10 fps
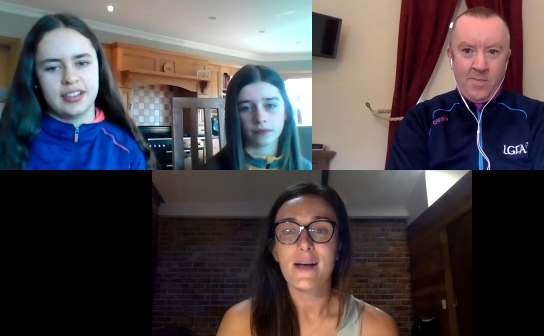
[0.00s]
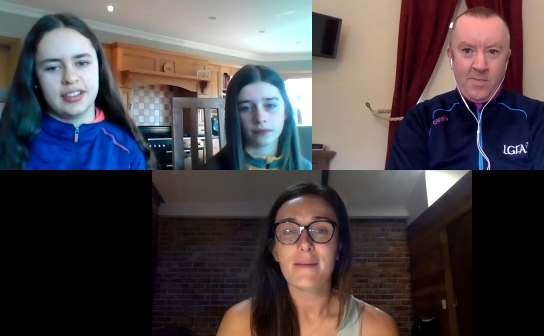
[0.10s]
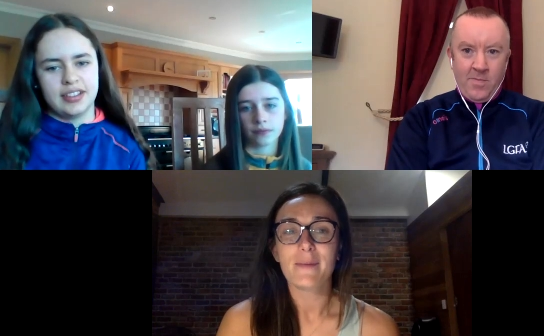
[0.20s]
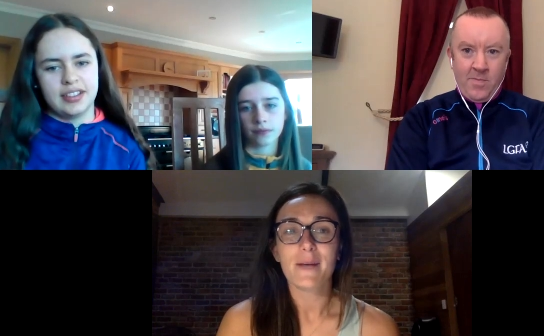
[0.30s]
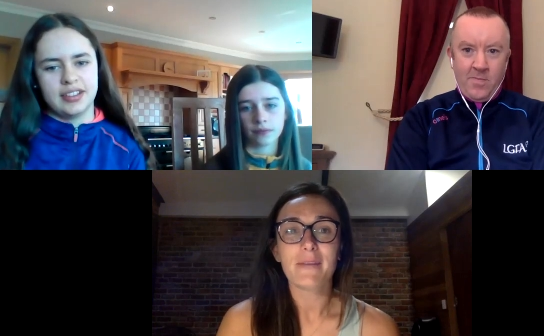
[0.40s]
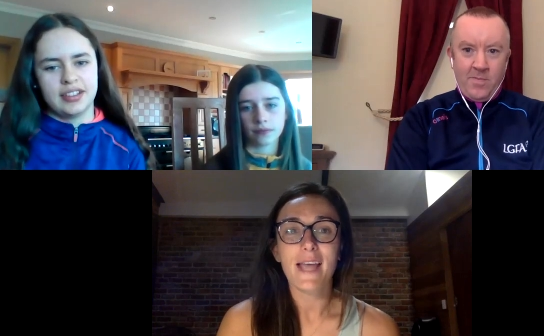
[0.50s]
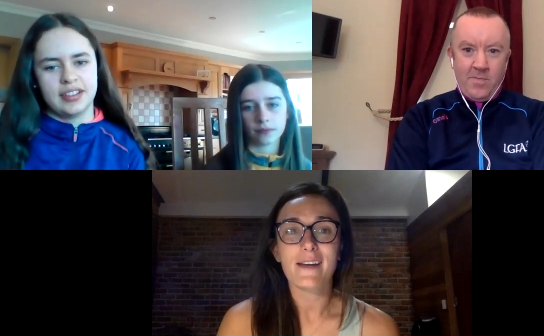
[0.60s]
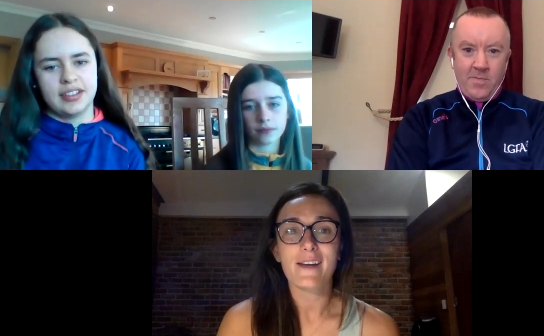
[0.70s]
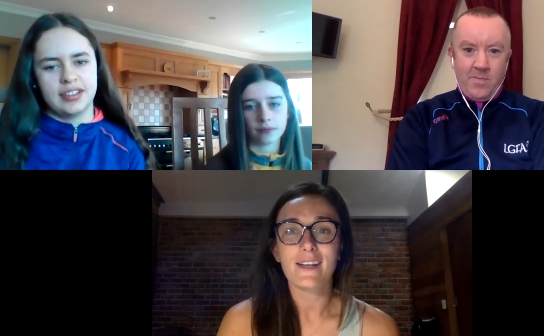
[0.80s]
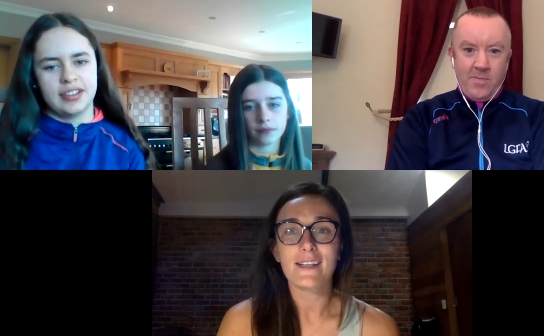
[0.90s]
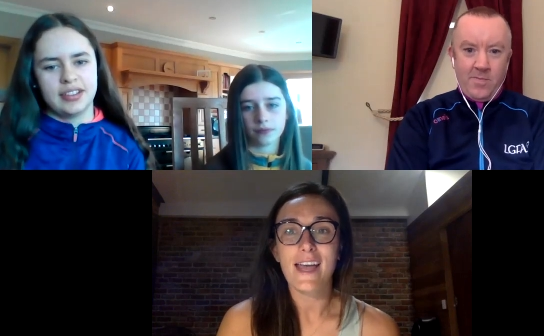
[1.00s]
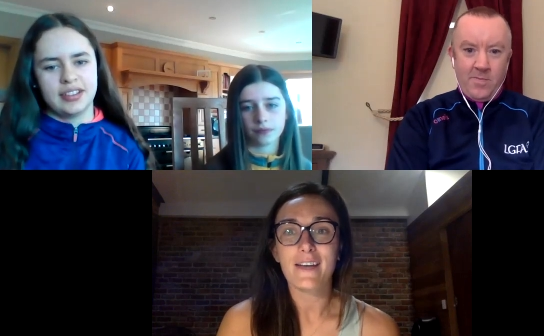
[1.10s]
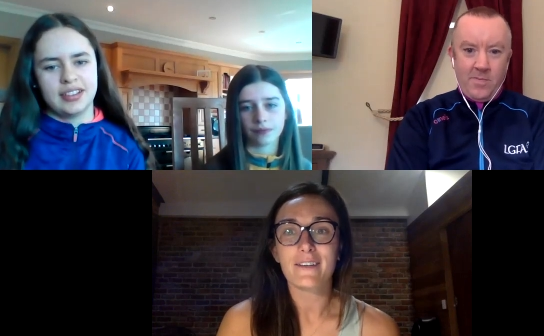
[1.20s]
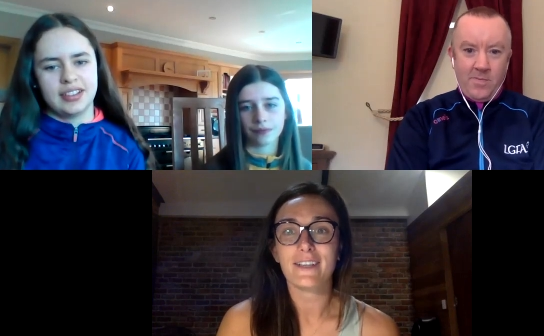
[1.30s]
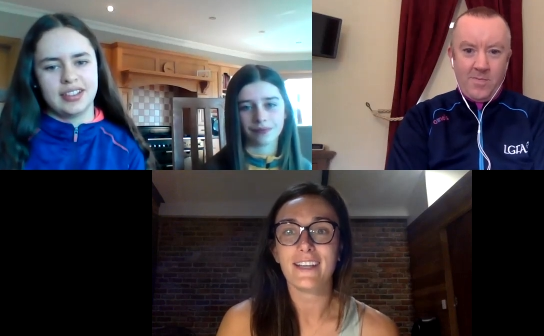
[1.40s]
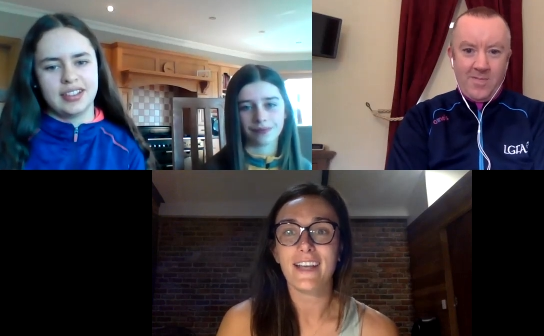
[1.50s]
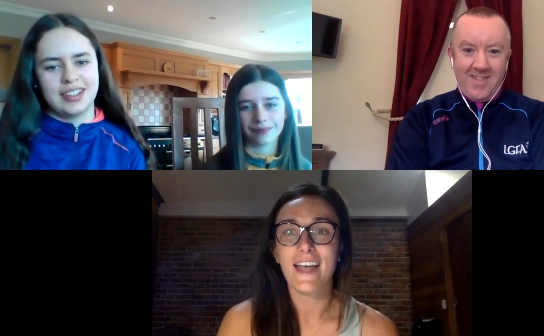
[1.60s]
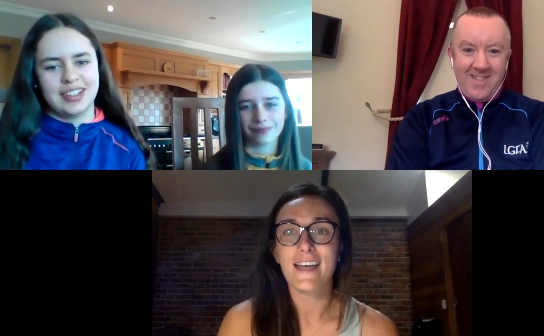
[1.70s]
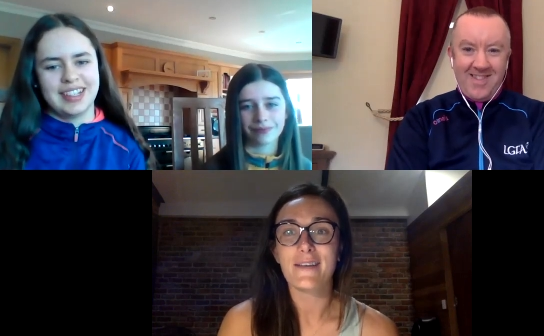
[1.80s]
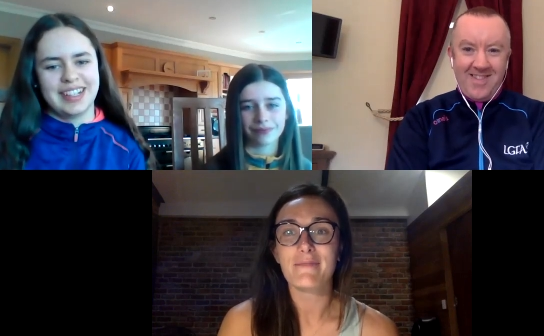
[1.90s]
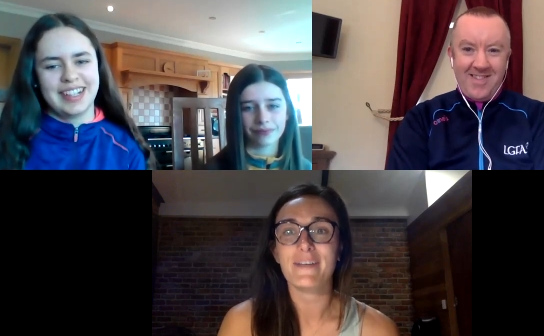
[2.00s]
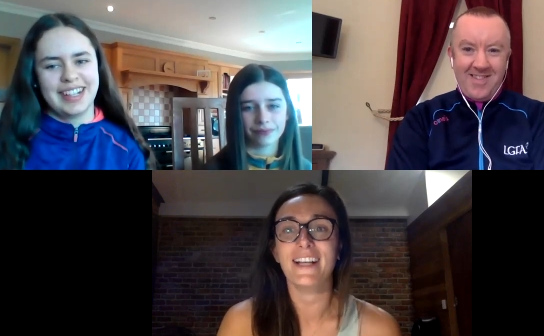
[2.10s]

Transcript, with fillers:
Speaker 1: I'm I'm getting on now. Um,